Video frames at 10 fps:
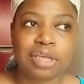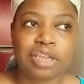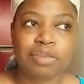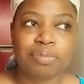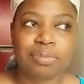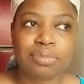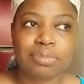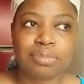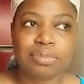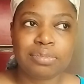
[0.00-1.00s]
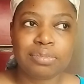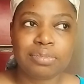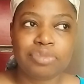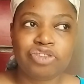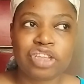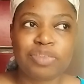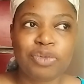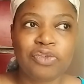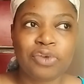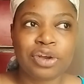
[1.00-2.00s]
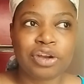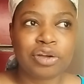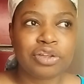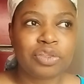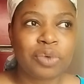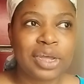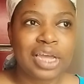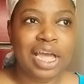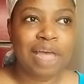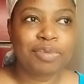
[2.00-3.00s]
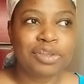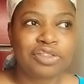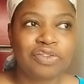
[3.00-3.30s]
in the just before an earthquake happens,